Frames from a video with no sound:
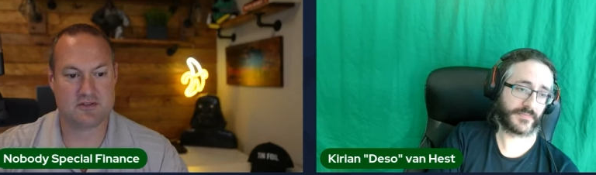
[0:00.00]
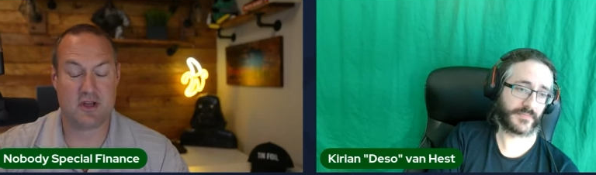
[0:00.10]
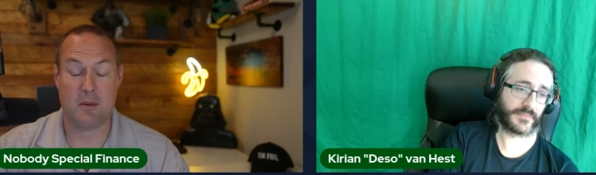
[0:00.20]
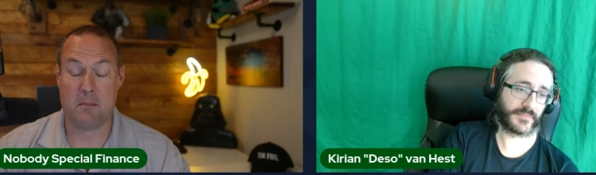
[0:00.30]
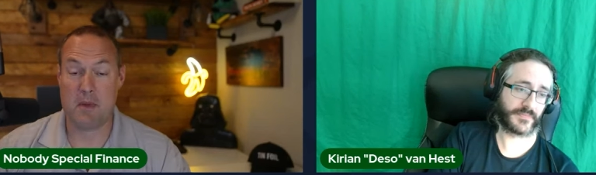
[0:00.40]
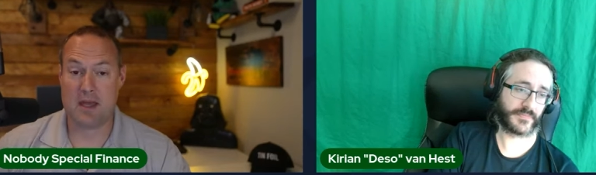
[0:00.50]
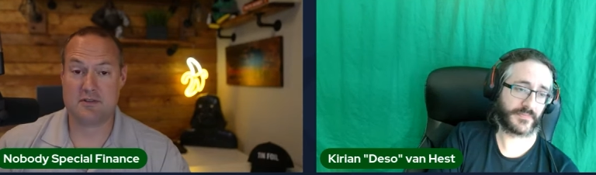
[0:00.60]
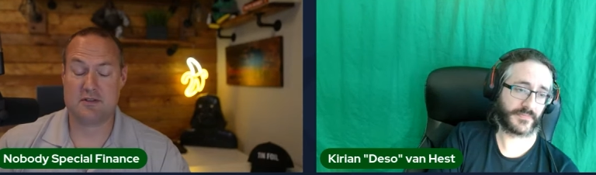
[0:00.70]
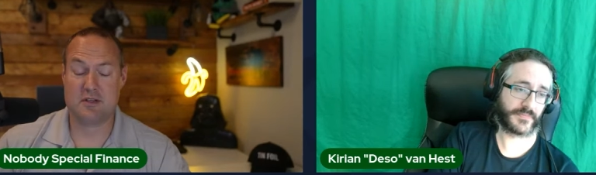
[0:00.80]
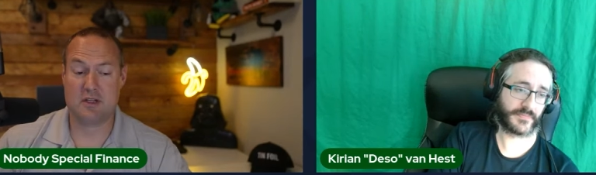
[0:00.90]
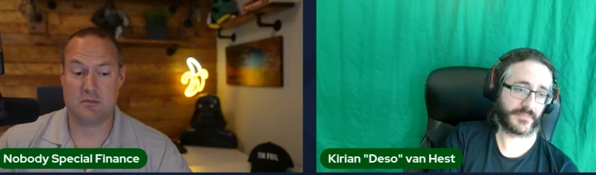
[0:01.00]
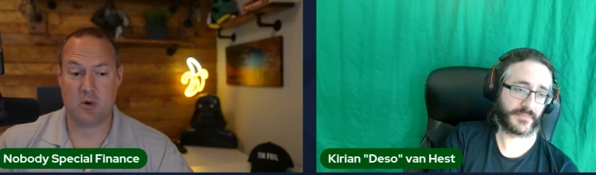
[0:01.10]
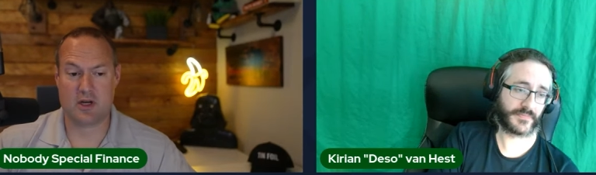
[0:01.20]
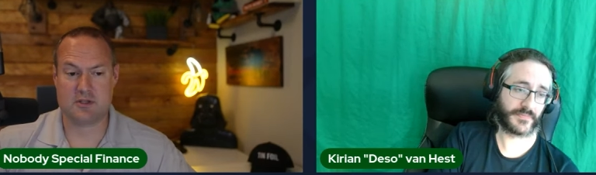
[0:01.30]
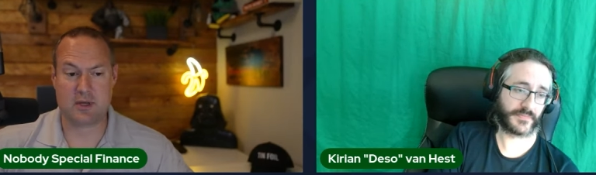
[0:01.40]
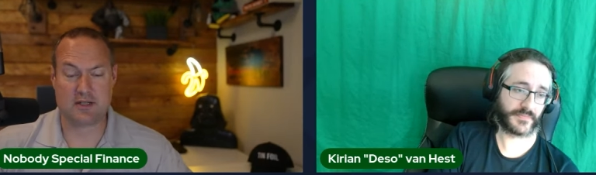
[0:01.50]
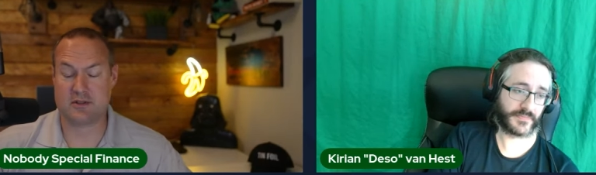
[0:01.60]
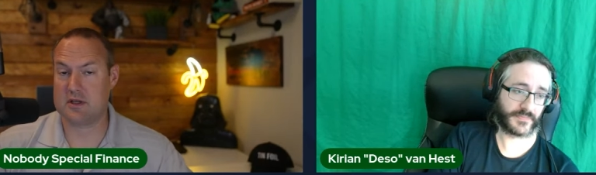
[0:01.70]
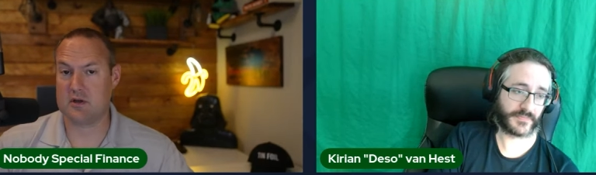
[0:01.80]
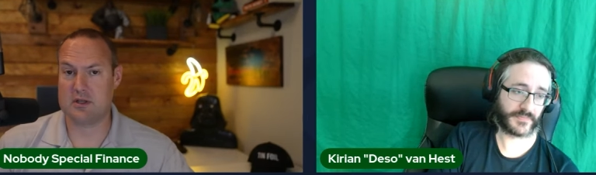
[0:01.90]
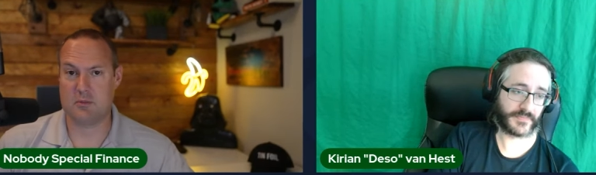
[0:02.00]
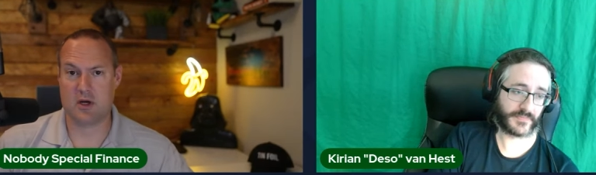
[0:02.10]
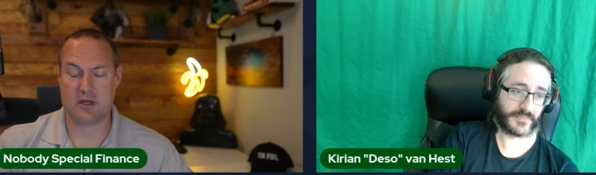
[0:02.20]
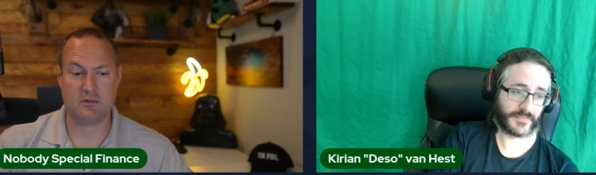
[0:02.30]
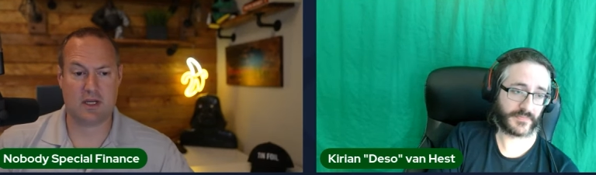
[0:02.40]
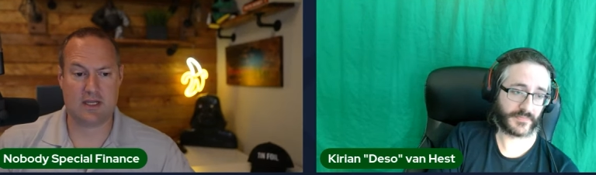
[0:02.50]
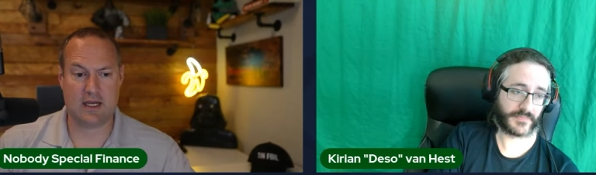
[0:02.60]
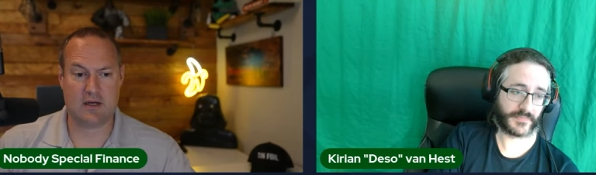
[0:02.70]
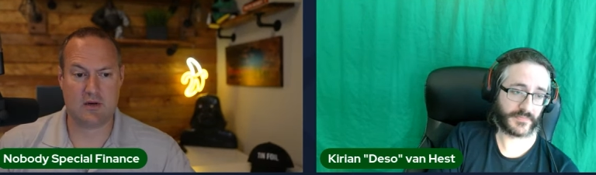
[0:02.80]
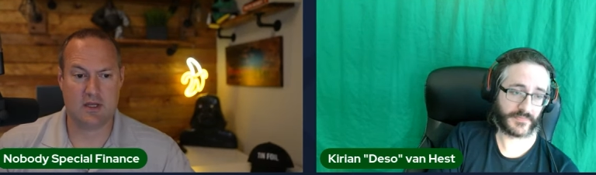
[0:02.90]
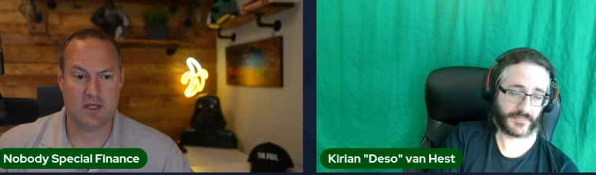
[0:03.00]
Speaker 1: a mess in the mortgage backed security market right now.